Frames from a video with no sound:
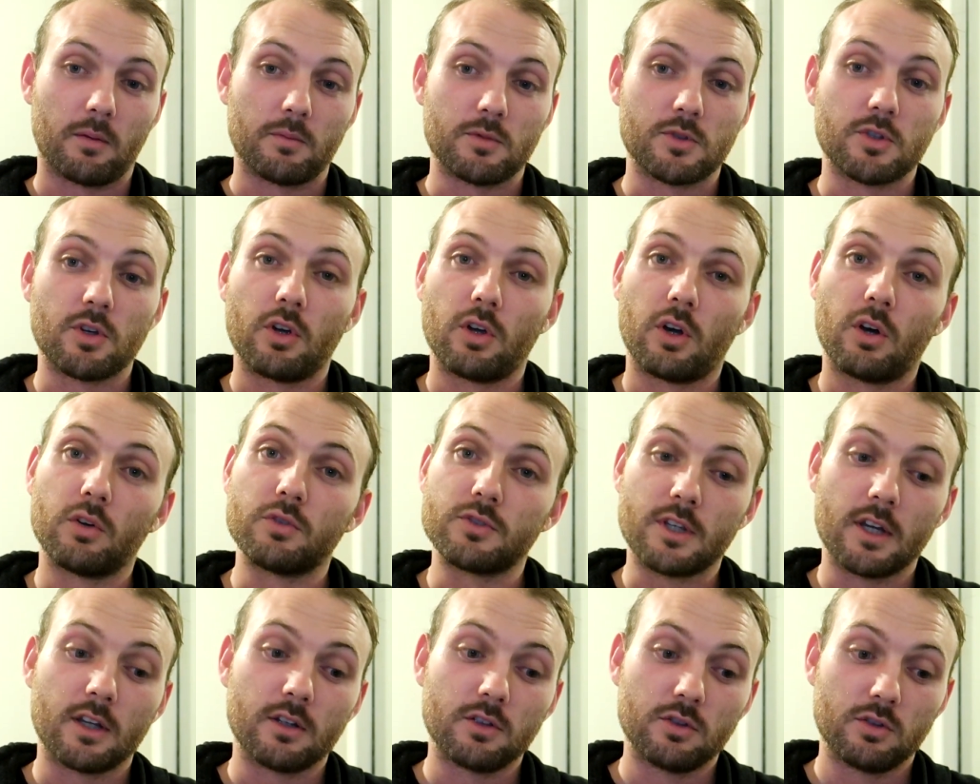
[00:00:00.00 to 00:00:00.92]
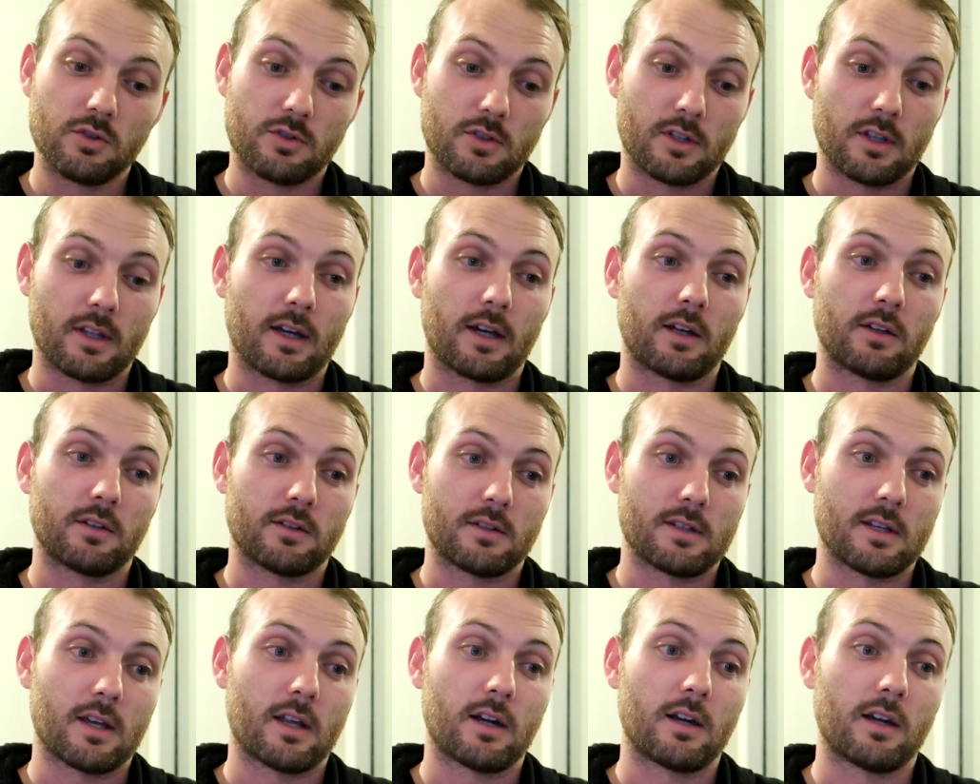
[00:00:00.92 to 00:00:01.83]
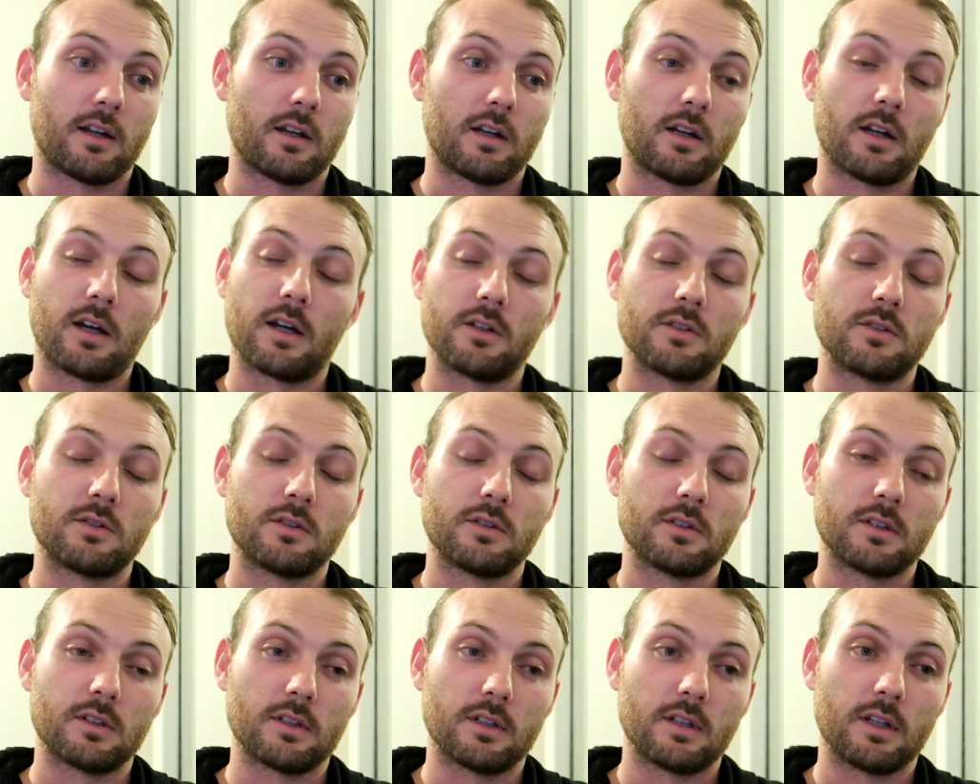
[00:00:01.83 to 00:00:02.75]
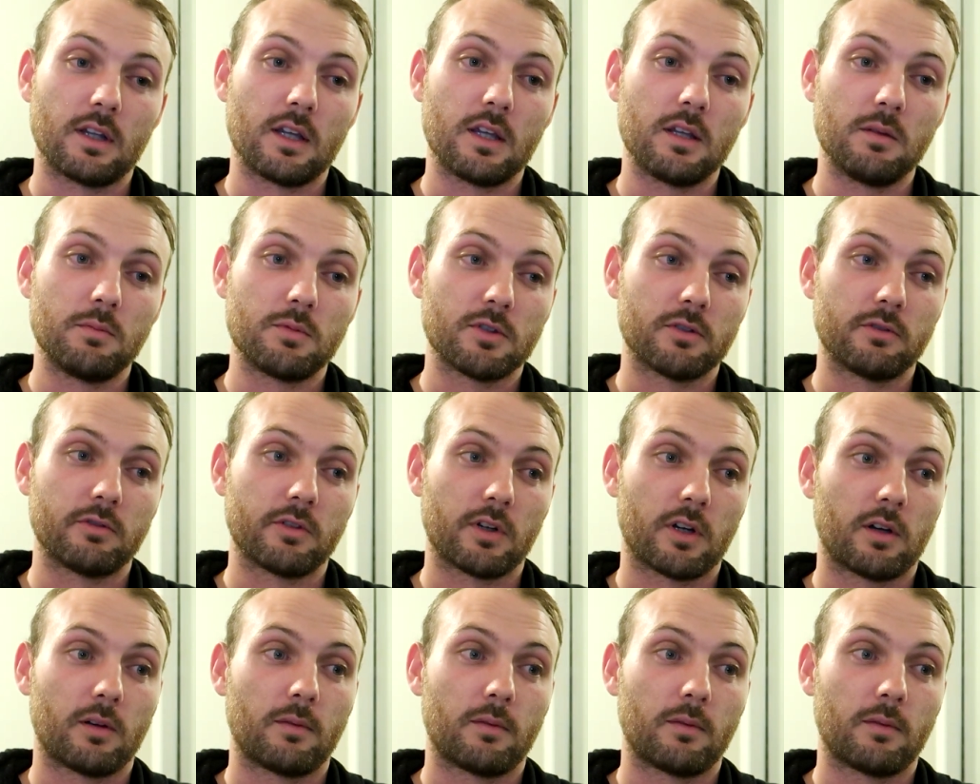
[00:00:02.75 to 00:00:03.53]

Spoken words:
So I was getting used to that on the Saturday, and I had heaps of